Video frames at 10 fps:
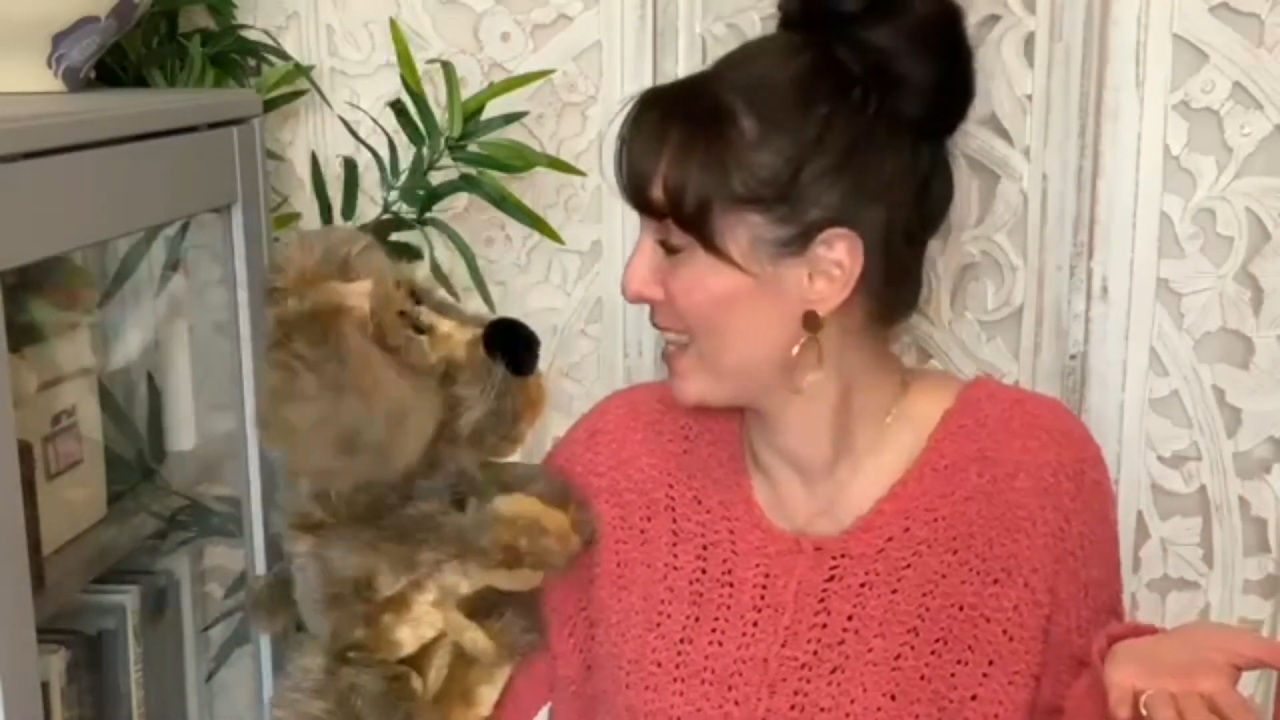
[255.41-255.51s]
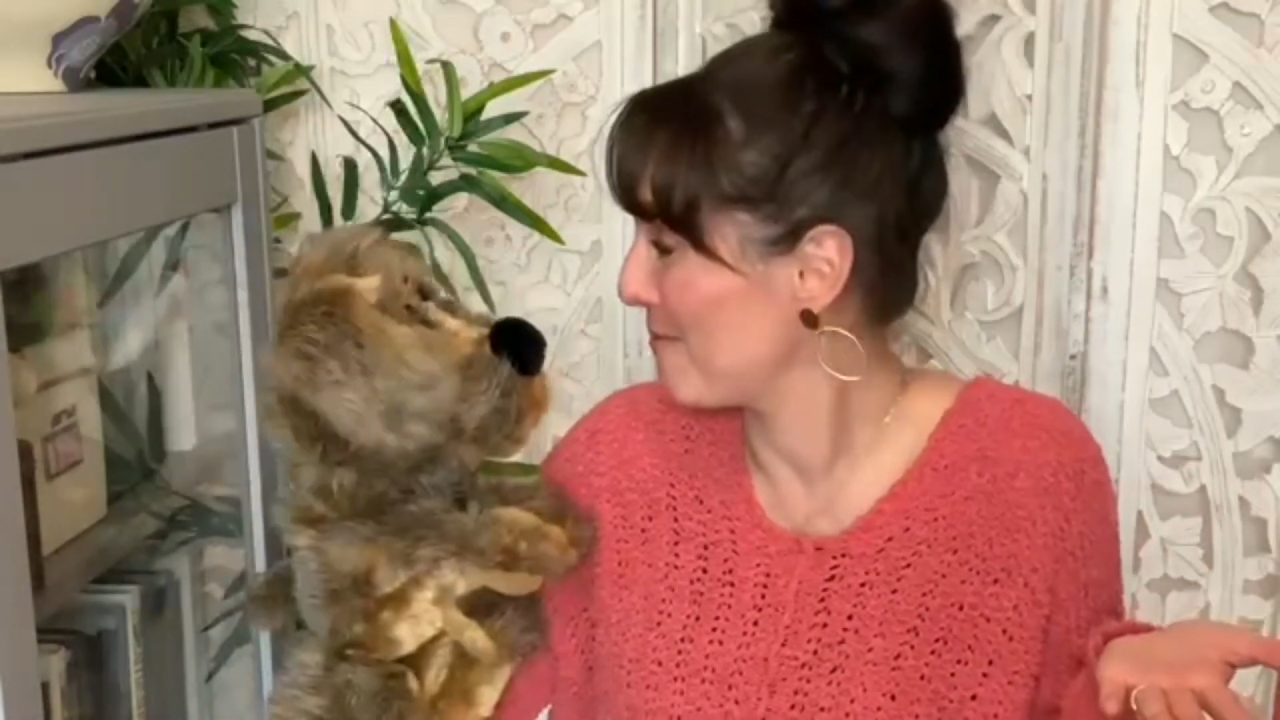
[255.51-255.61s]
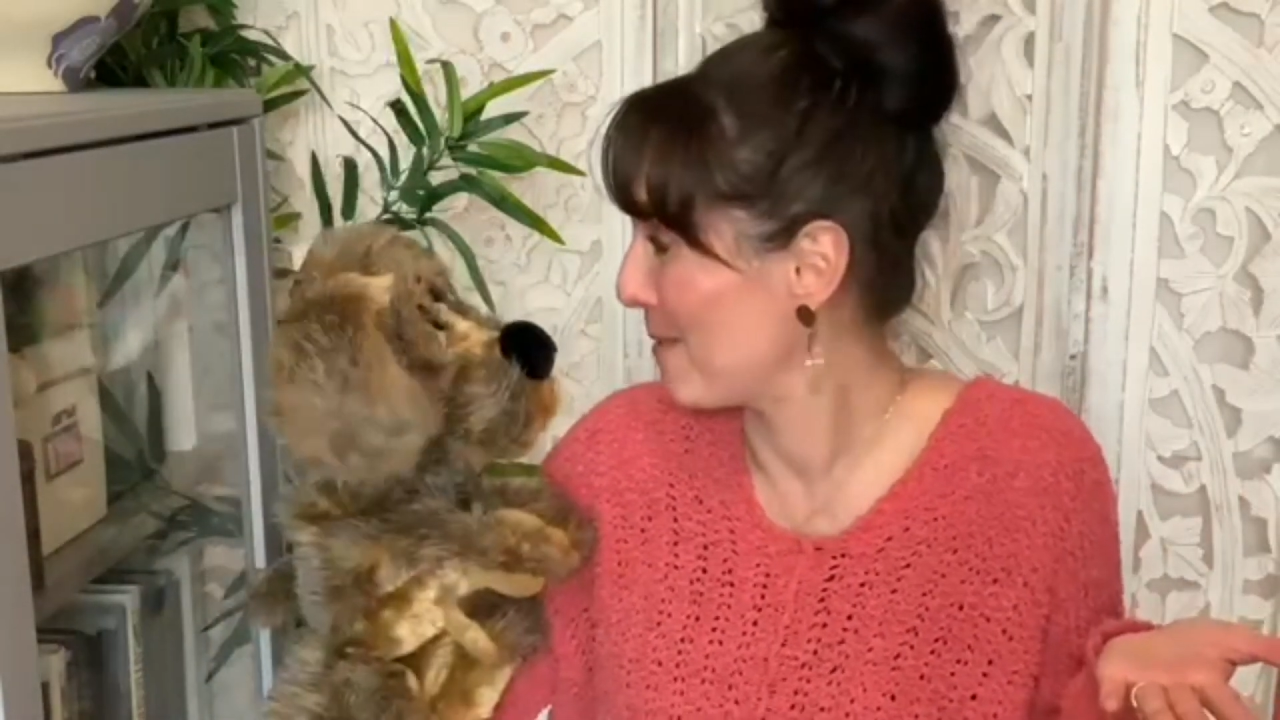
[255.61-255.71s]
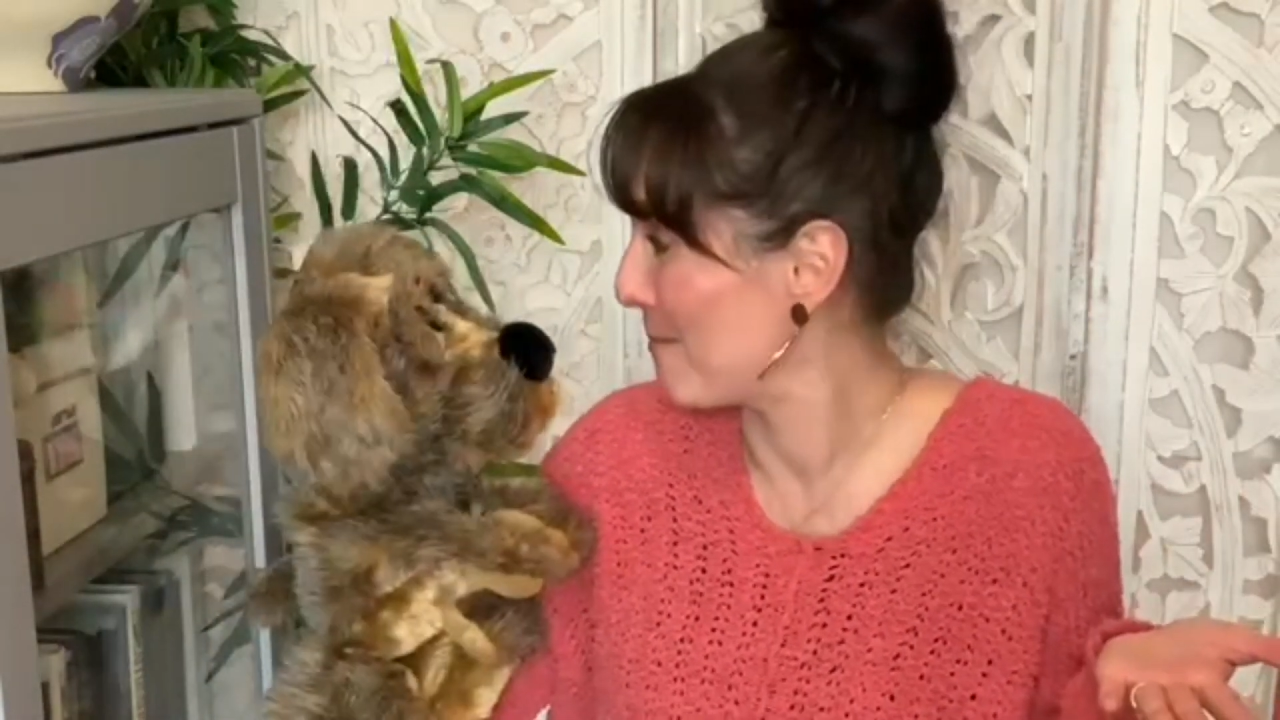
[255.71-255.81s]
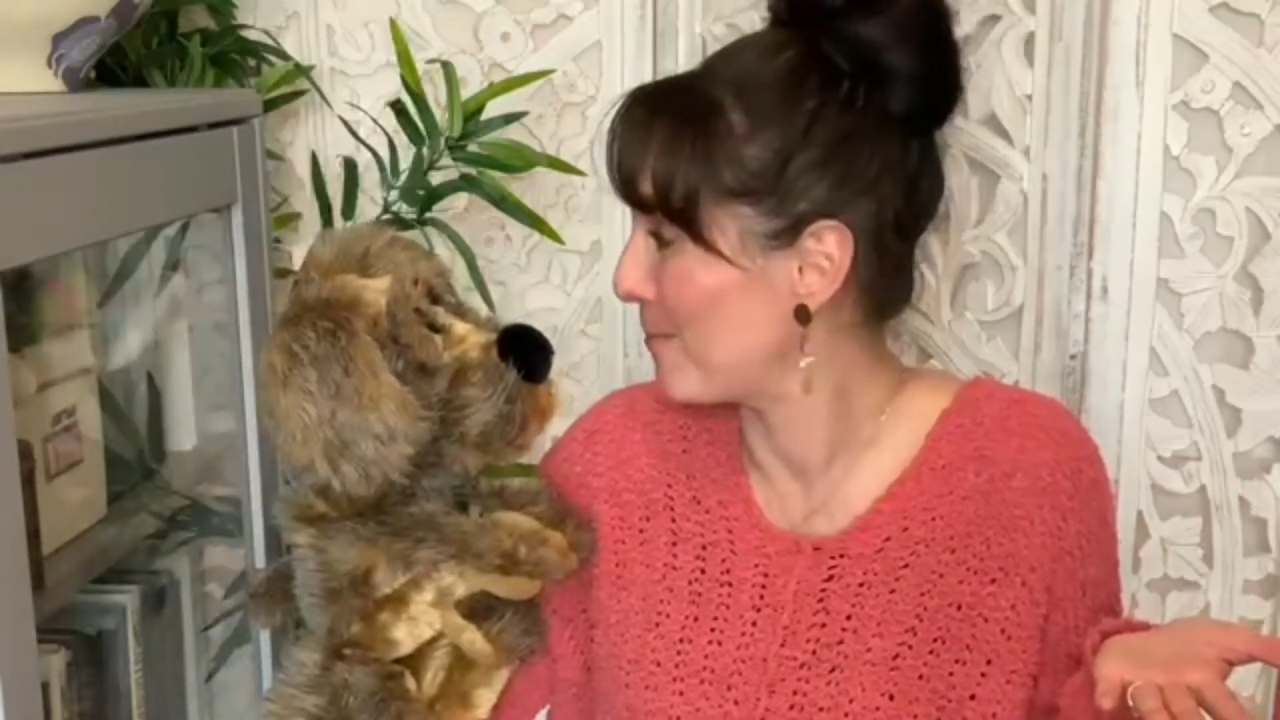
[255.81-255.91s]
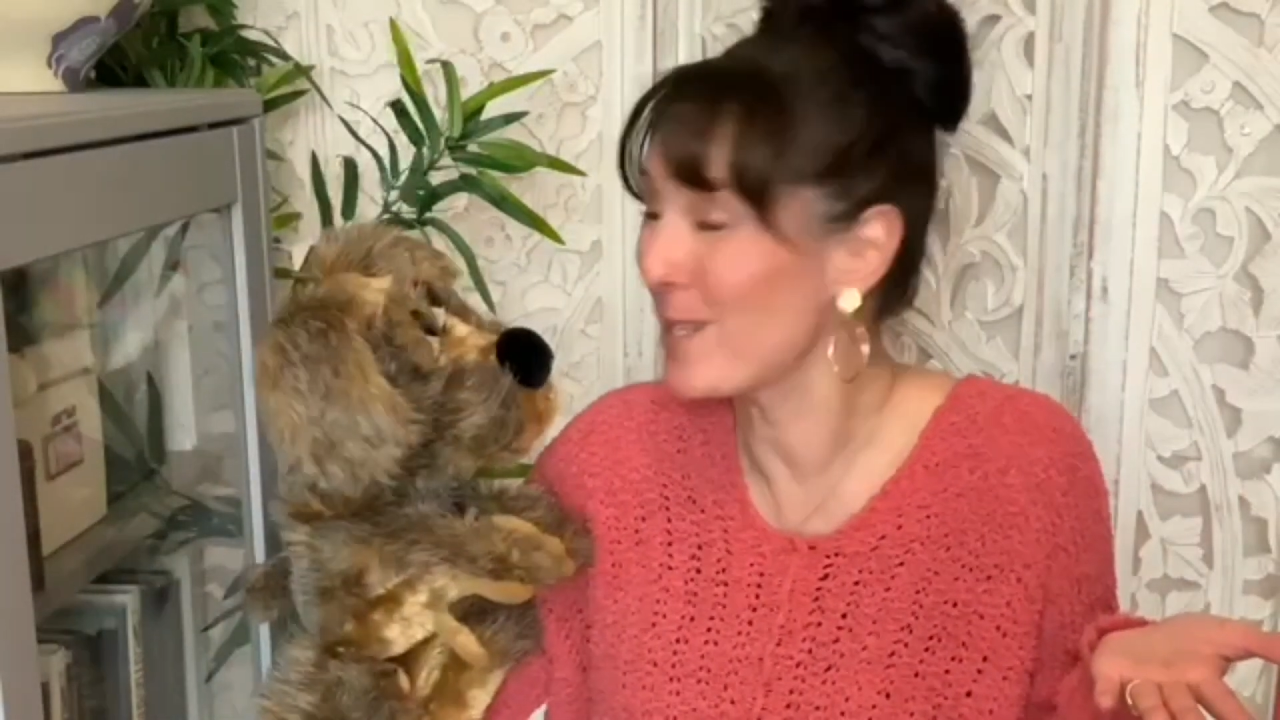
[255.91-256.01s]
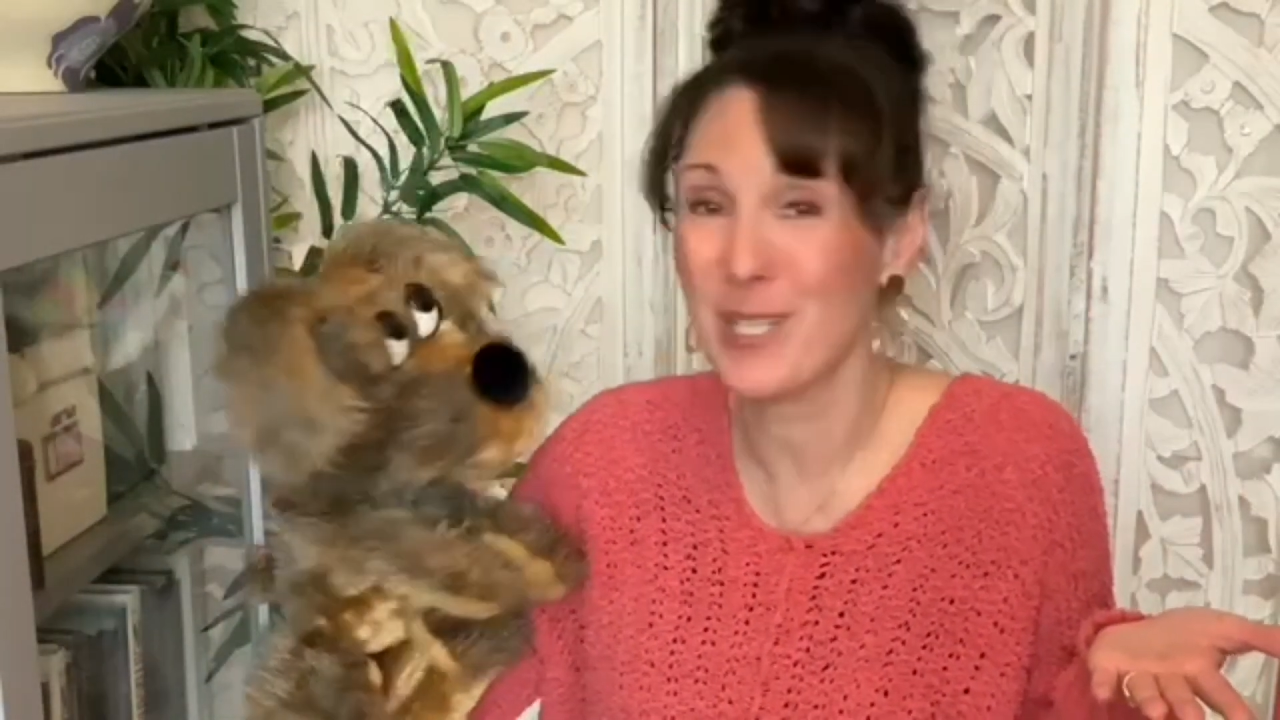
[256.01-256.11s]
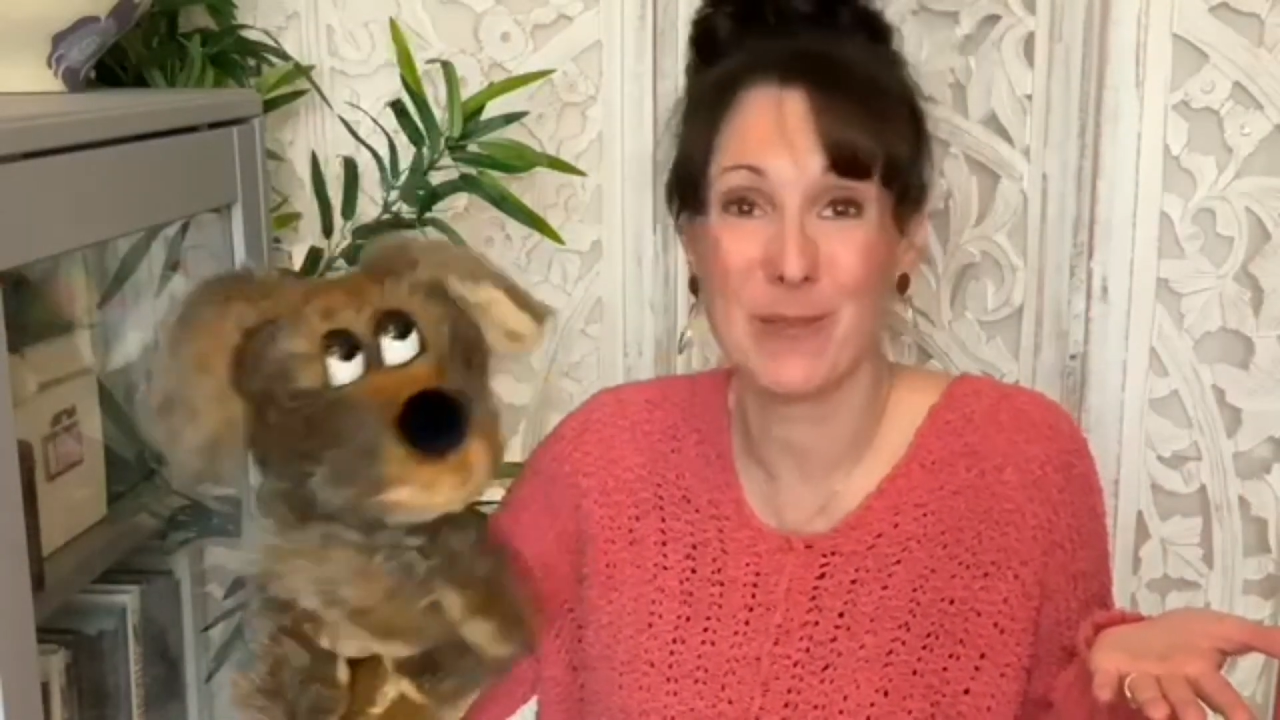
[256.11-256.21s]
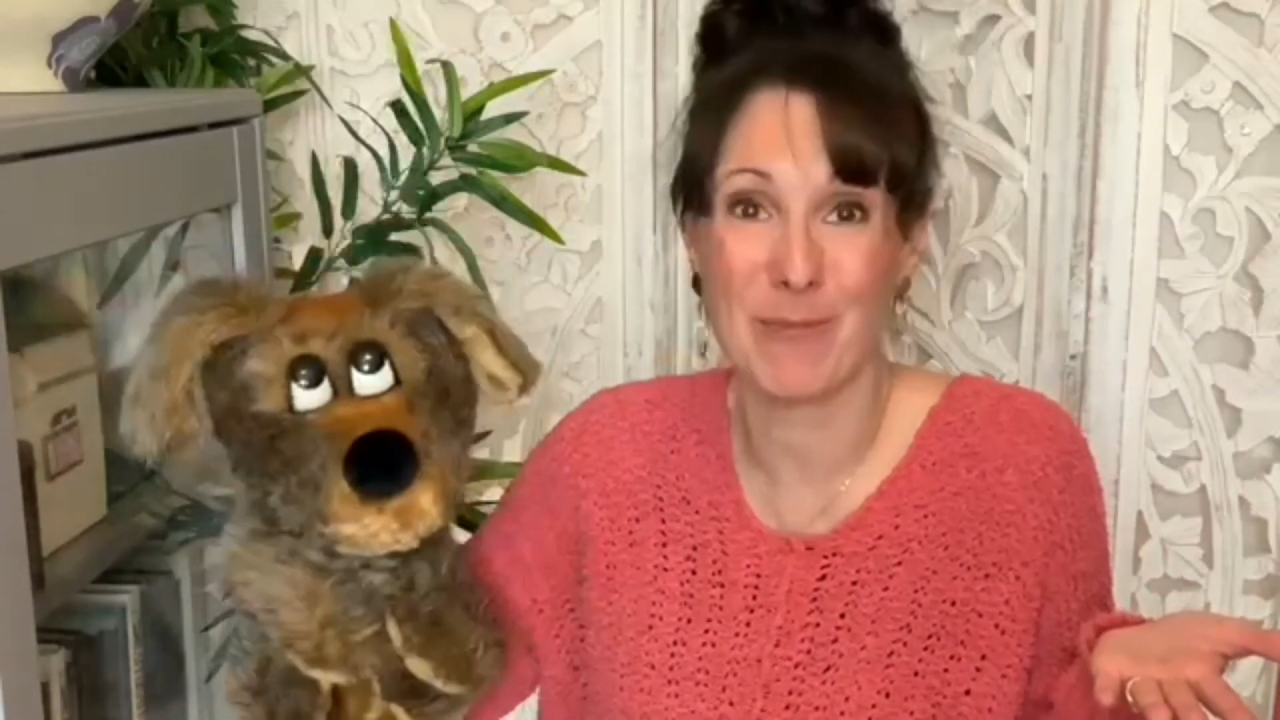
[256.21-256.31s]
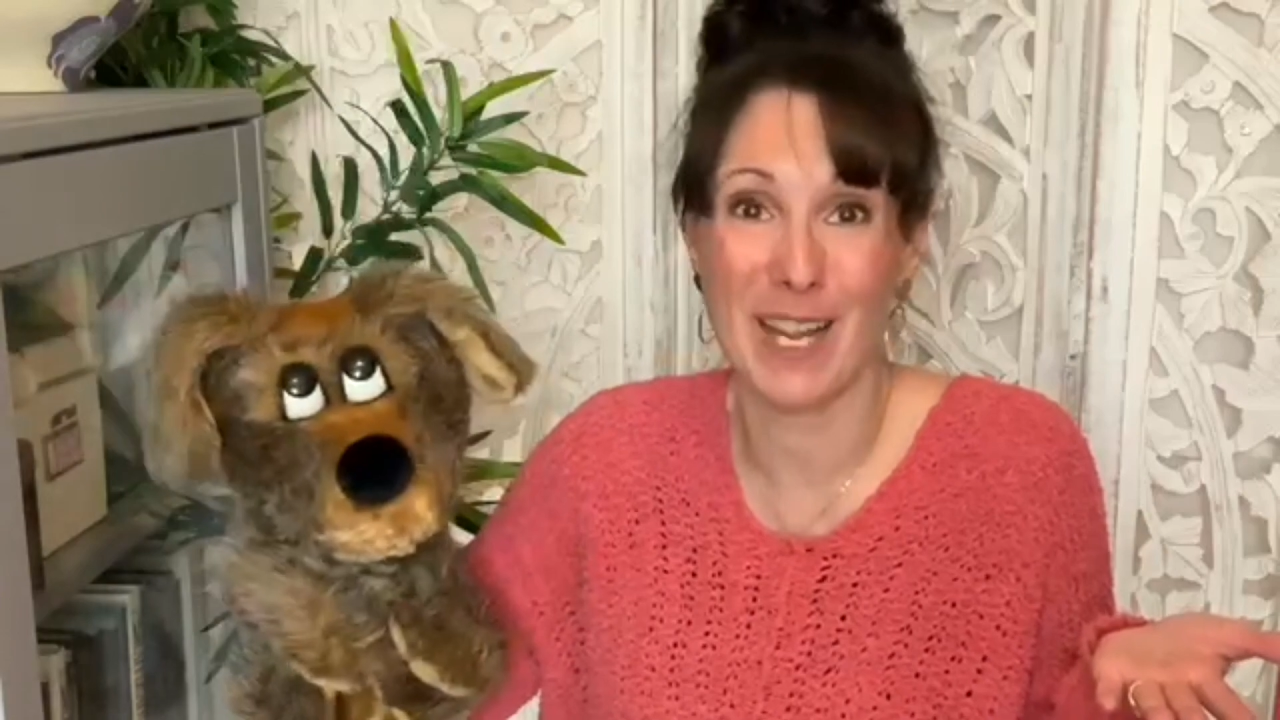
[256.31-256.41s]
people
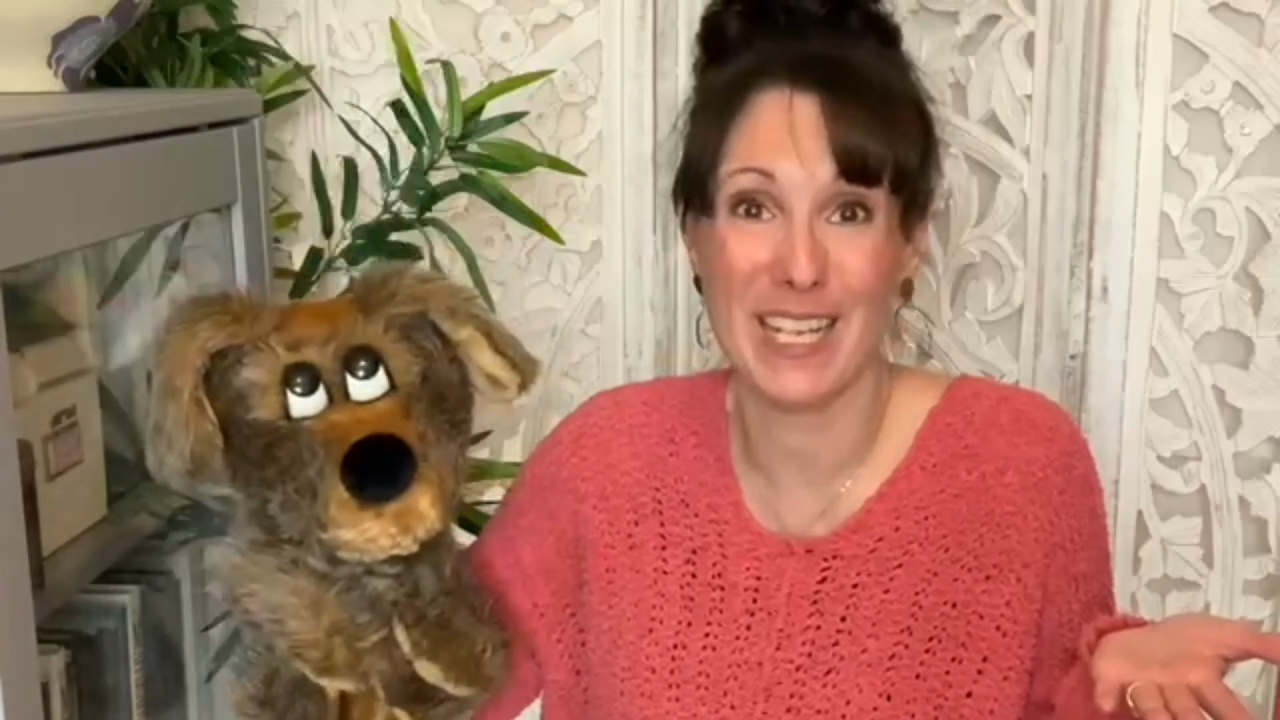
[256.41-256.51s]
spread